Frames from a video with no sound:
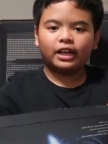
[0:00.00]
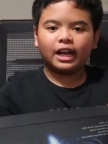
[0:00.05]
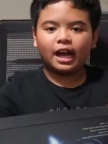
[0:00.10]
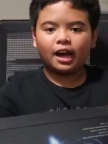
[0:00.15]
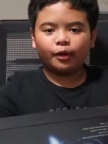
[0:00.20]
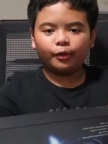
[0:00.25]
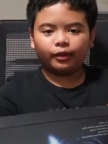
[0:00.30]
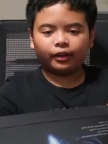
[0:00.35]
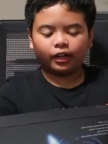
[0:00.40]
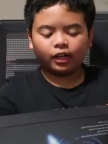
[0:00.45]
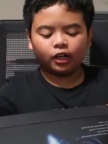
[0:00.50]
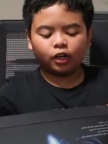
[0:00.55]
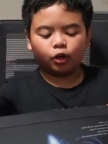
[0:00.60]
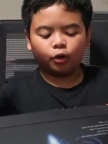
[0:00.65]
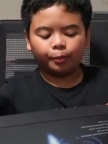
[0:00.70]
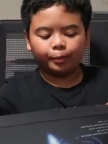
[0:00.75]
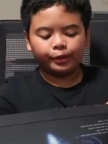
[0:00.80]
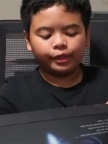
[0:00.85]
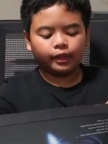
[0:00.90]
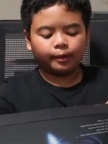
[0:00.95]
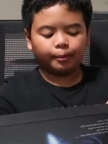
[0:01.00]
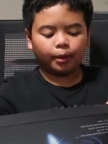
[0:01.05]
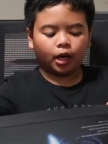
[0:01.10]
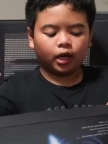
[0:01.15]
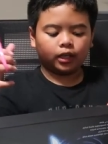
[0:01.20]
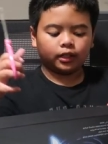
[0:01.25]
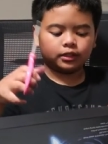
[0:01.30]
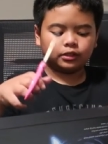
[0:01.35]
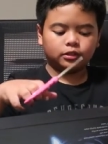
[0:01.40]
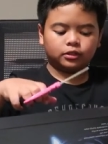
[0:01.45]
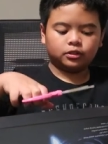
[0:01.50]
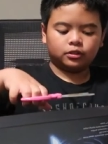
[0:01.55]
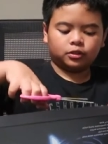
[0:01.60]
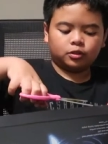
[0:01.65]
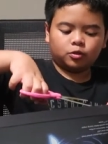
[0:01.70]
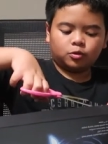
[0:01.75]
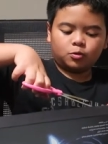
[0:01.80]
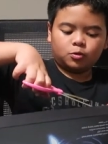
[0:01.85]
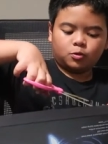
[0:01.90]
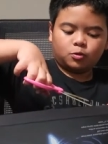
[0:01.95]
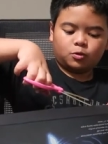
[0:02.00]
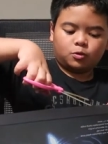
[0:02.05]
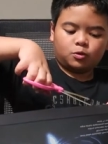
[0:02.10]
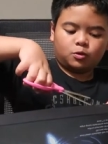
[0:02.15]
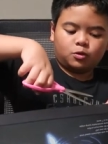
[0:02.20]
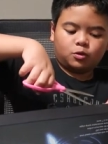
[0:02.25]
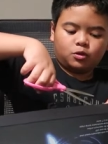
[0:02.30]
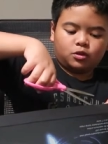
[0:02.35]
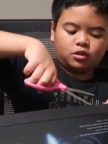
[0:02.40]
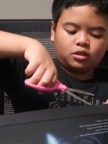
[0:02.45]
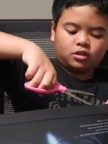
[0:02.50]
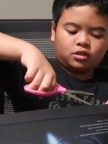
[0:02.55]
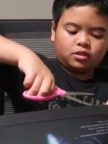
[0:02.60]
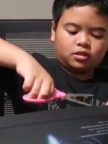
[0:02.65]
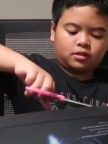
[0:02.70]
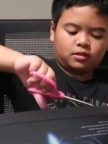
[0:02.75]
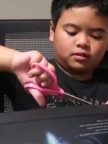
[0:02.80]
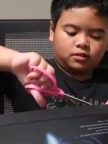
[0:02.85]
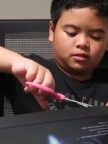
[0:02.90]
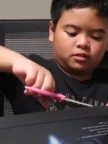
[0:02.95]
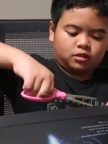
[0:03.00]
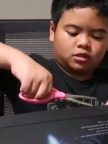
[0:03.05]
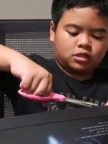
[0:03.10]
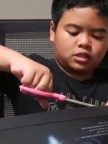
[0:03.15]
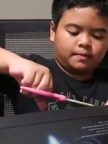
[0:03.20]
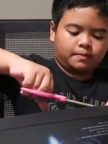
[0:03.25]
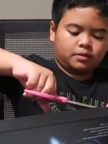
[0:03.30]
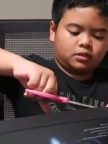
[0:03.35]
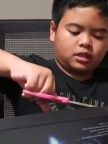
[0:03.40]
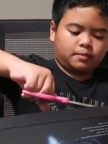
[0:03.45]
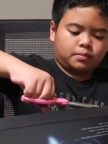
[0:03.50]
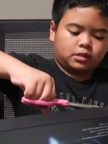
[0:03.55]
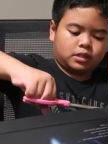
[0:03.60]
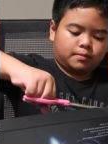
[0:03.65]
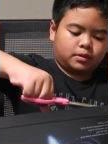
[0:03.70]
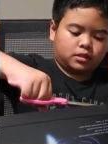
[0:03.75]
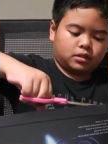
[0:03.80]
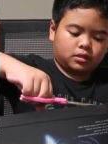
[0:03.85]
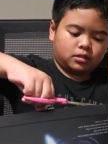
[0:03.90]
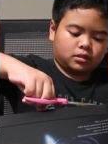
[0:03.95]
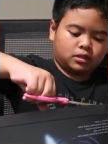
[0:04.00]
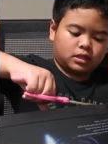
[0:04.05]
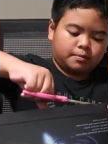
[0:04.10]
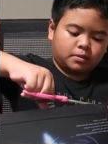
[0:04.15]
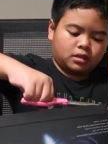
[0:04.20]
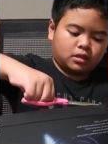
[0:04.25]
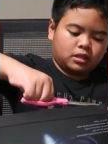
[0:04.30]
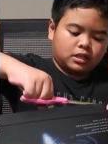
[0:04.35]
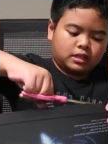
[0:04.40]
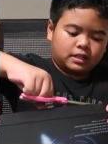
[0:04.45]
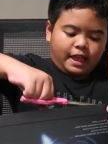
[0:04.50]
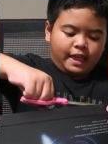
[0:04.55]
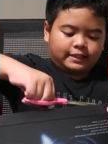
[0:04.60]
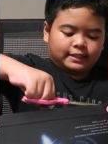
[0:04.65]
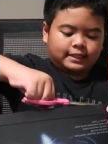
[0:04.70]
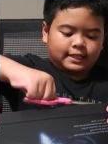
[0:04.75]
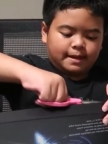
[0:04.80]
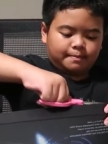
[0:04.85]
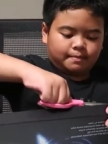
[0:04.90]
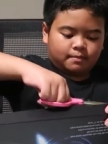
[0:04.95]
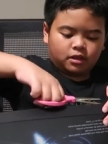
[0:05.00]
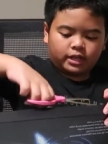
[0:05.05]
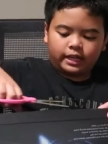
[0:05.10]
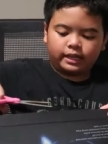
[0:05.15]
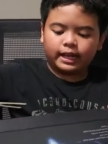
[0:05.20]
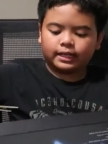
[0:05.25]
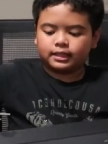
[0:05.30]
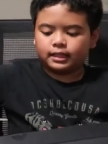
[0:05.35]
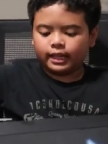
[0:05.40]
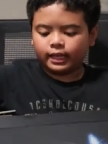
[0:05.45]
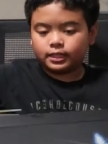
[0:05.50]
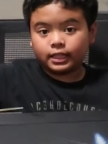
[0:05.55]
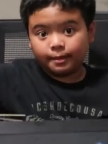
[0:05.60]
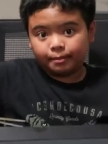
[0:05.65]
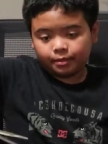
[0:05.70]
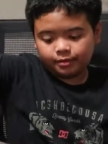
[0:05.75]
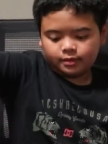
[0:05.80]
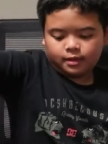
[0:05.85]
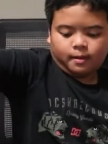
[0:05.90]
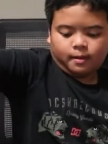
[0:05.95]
so now we're gonna open the box. Snip, snip, snip, snip, snip. Okay, next, next tape.